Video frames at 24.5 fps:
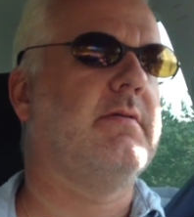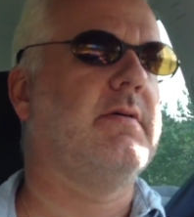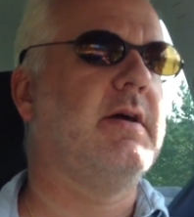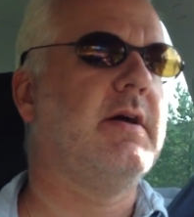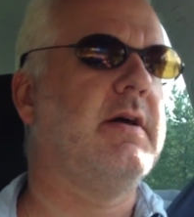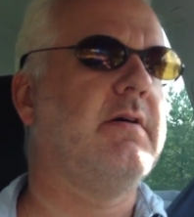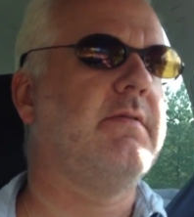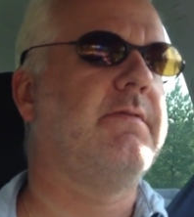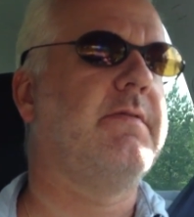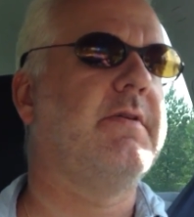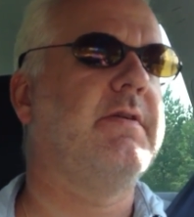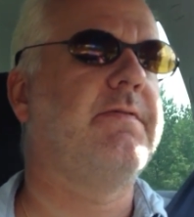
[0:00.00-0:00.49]

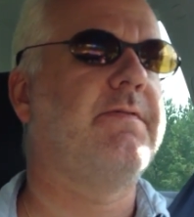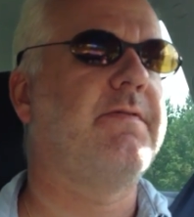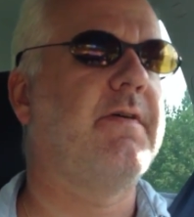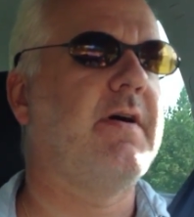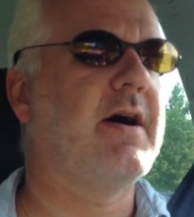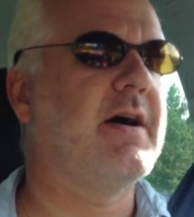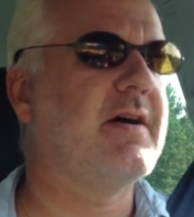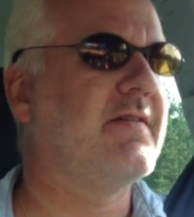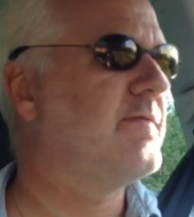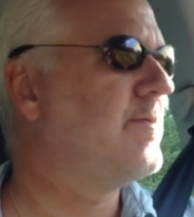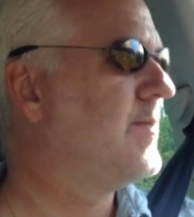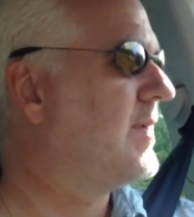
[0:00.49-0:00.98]
every
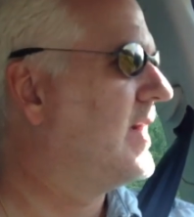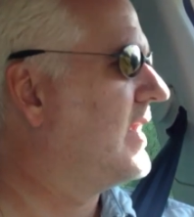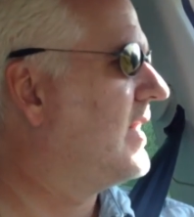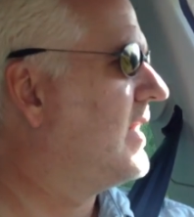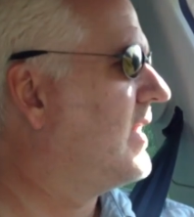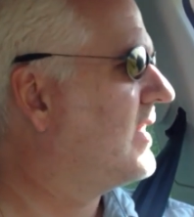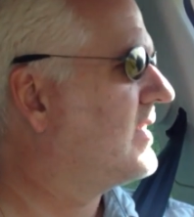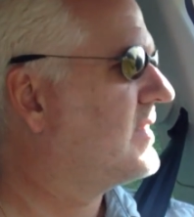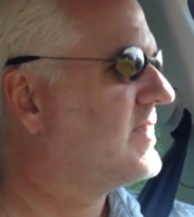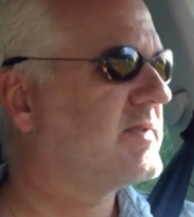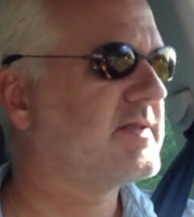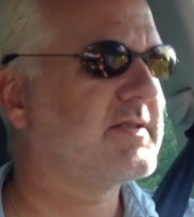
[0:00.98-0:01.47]
five
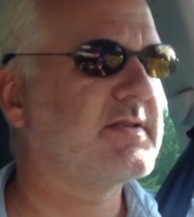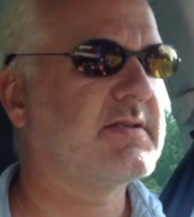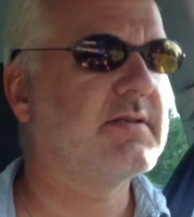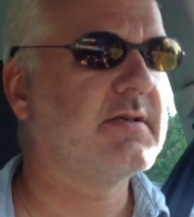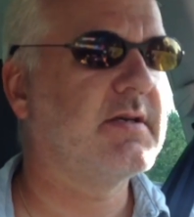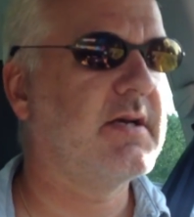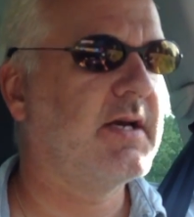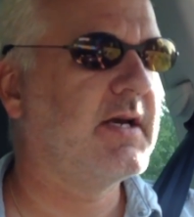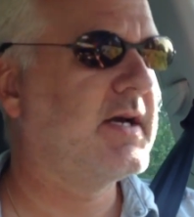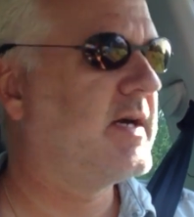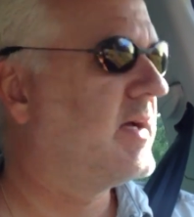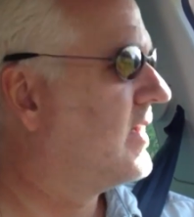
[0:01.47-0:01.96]
minutes,
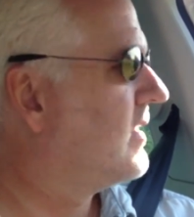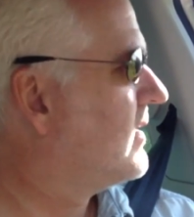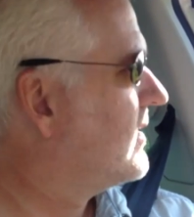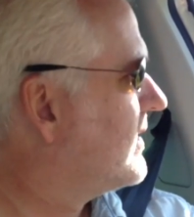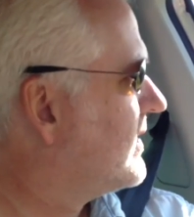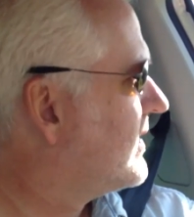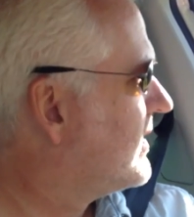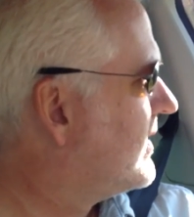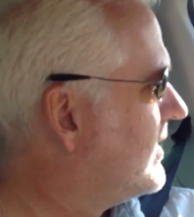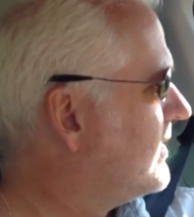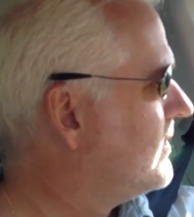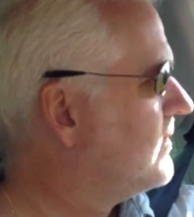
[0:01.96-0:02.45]

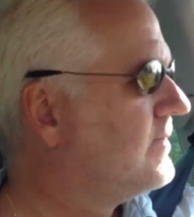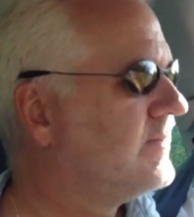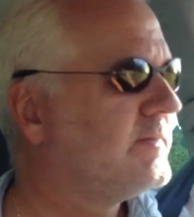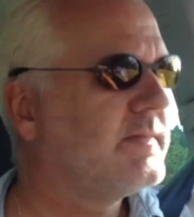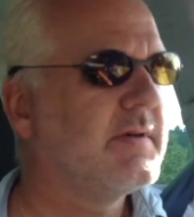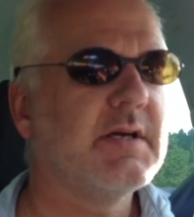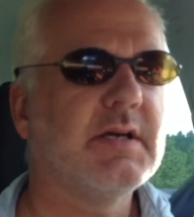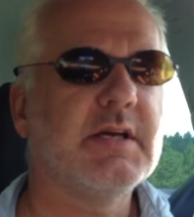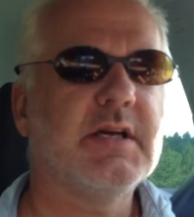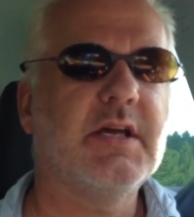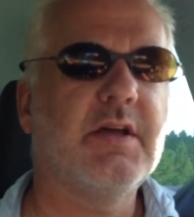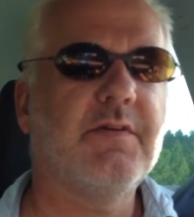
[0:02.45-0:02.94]
and uh,
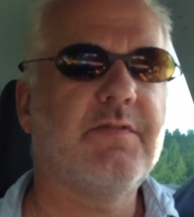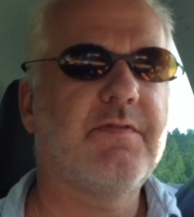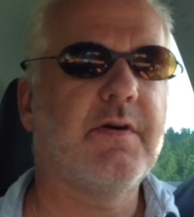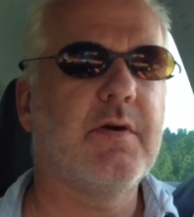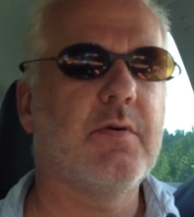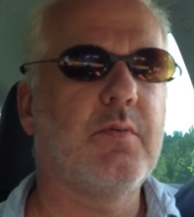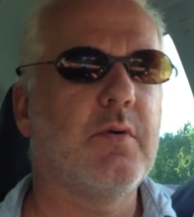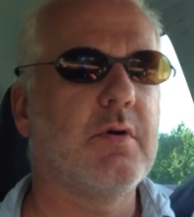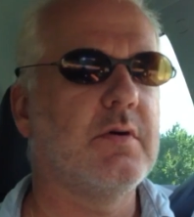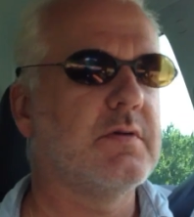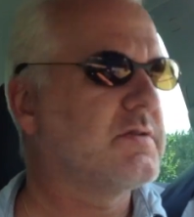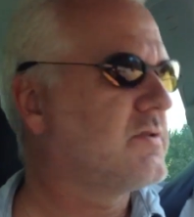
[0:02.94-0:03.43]
if I
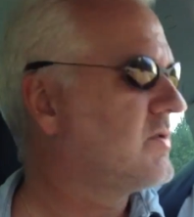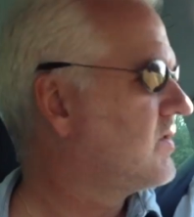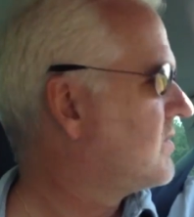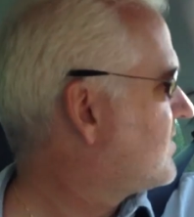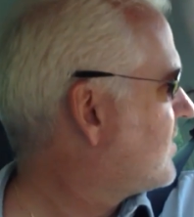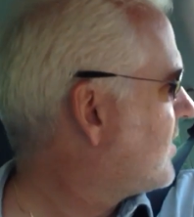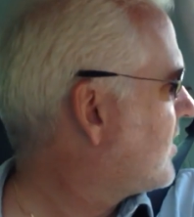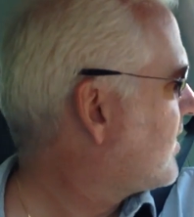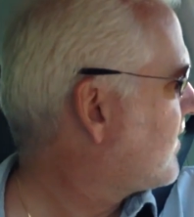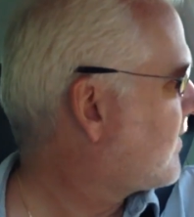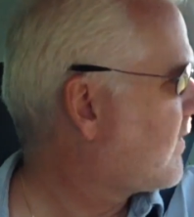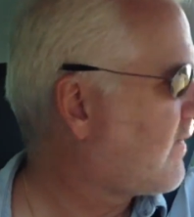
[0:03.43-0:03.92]
want to
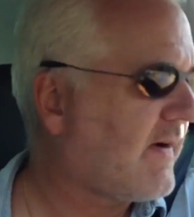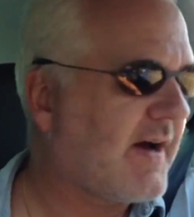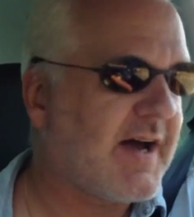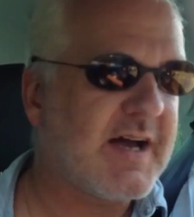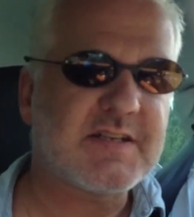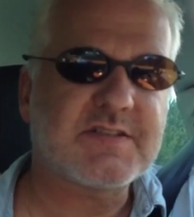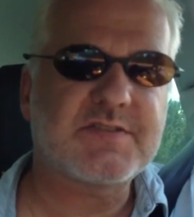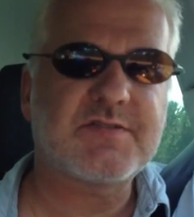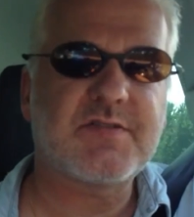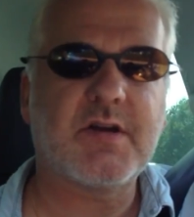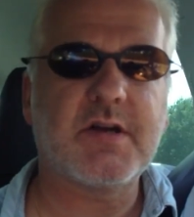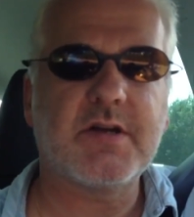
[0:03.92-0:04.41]
sync
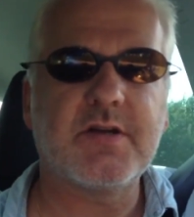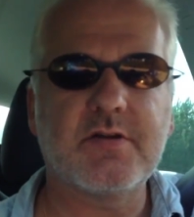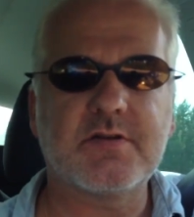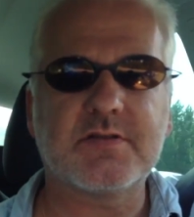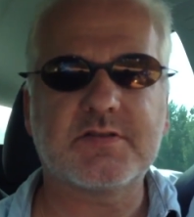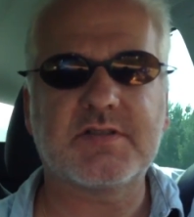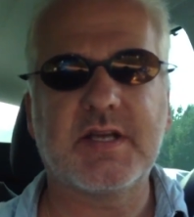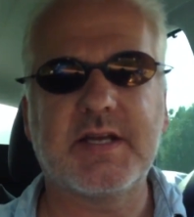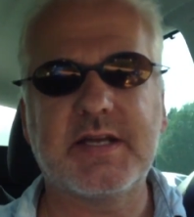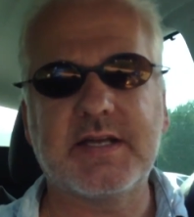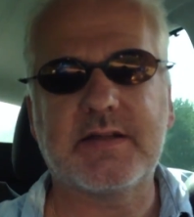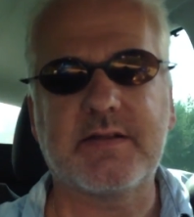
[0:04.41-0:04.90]
faster, I
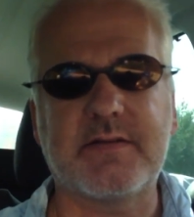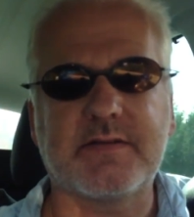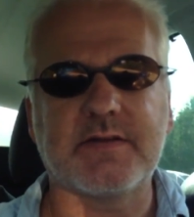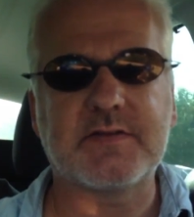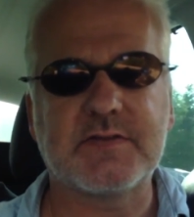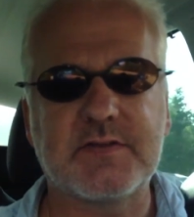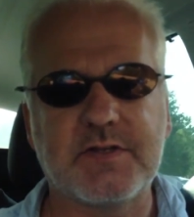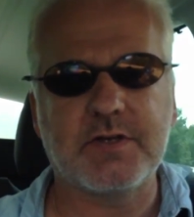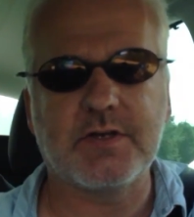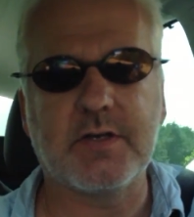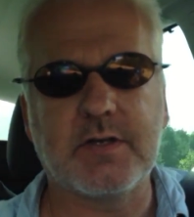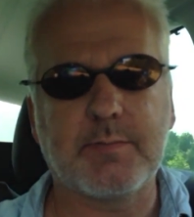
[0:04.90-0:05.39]
just hit the
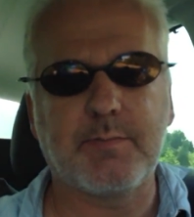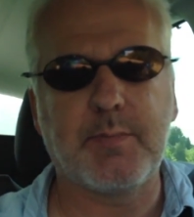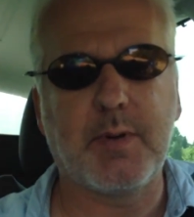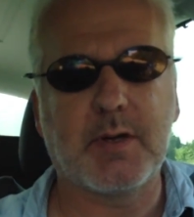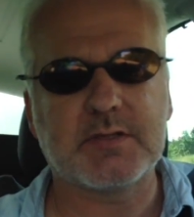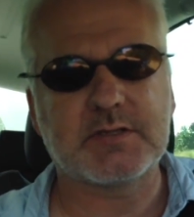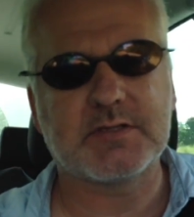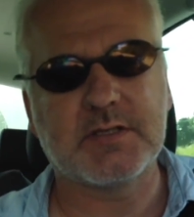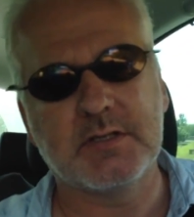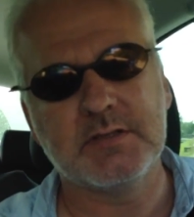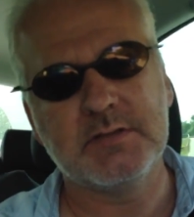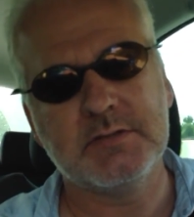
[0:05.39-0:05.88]
sync
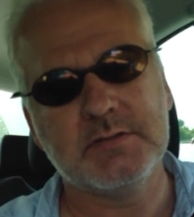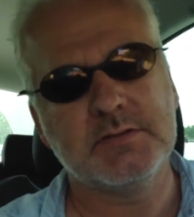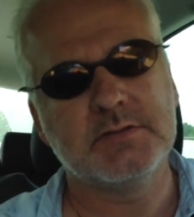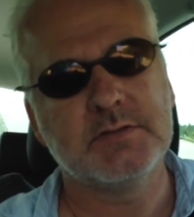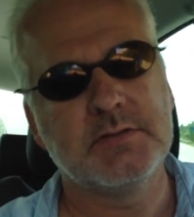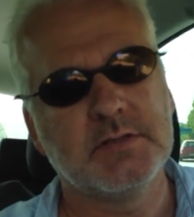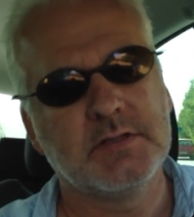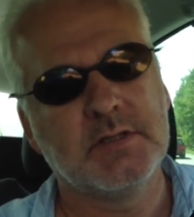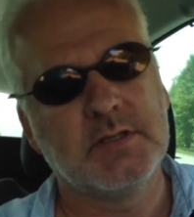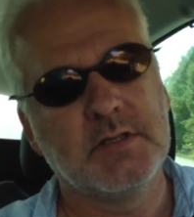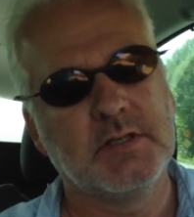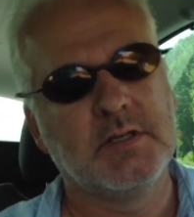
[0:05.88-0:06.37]
button
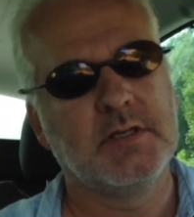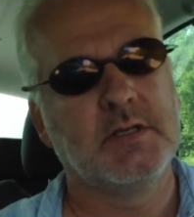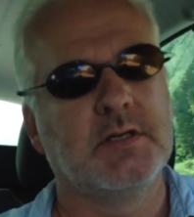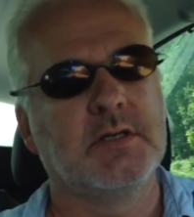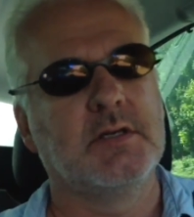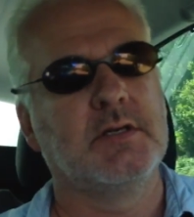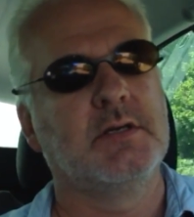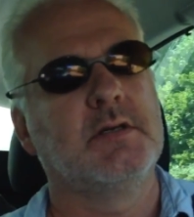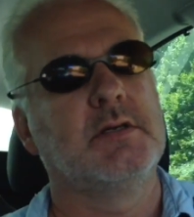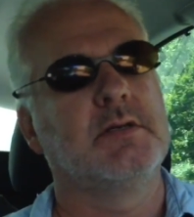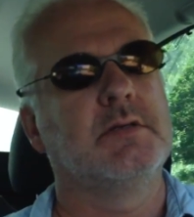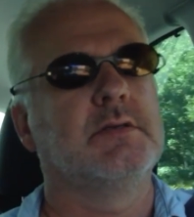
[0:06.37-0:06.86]

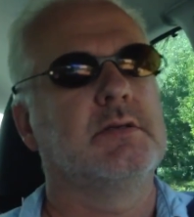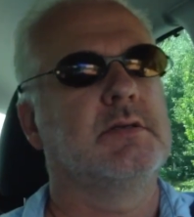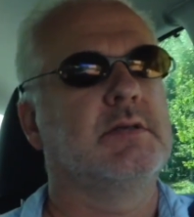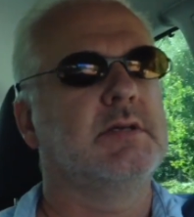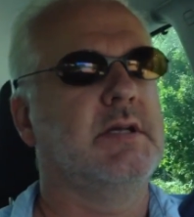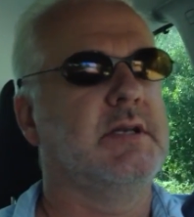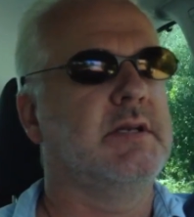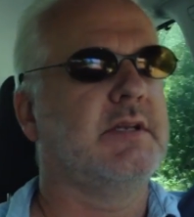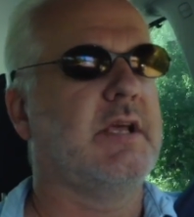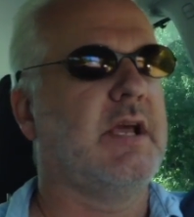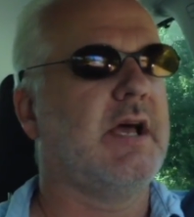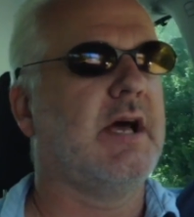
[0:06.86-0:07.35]

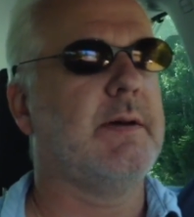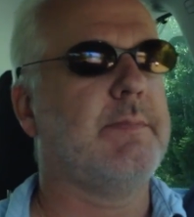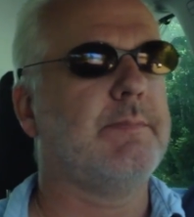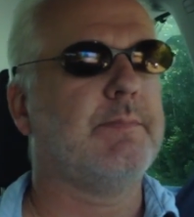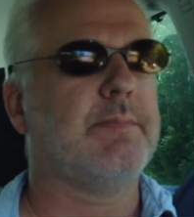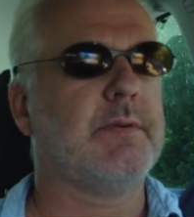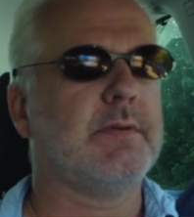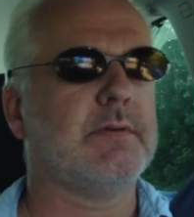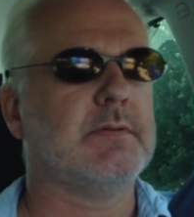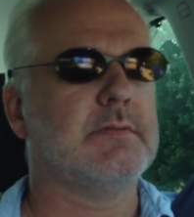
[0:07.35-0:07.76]
in the app.